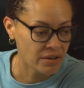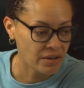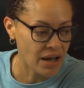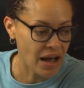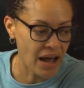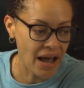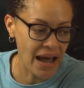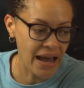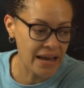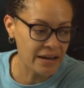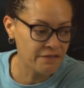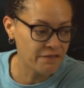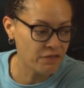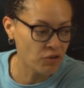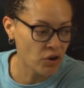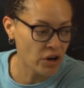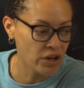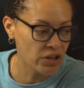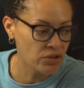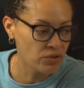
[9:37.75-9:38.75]
I hate it
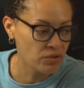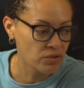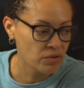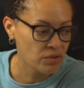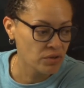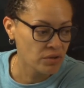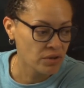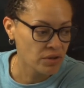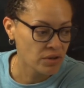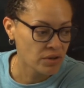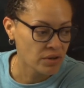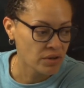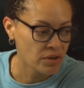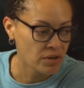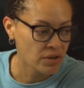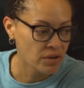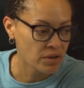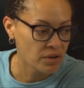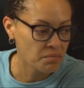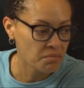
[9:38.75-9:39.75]
for you.
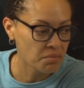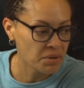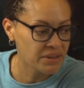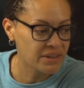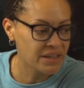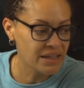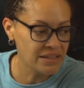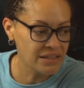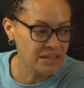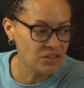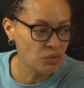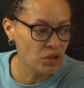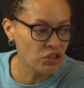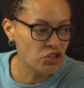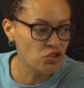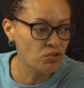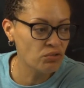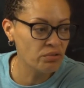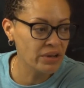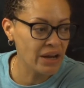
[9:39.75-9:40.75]
But this is what
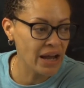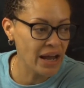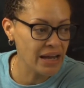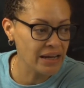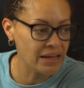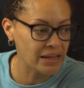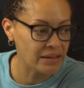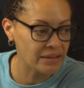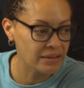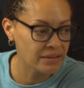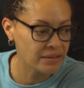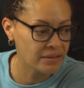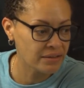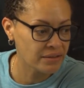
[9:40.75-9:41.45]
you created.